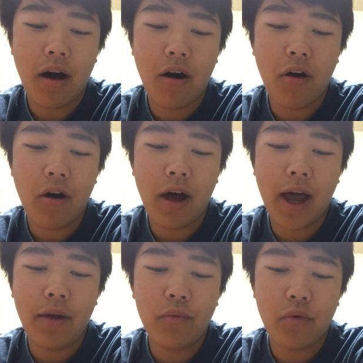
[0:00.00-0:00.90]
all
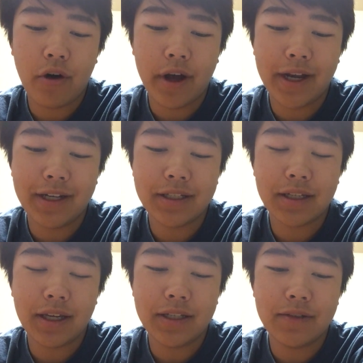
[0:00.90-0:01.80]
I
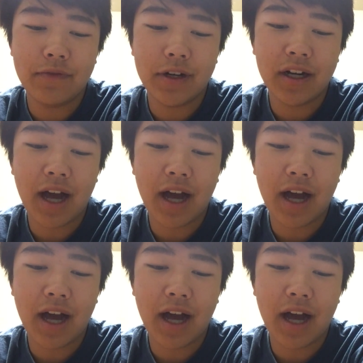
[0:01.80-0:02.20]
want is for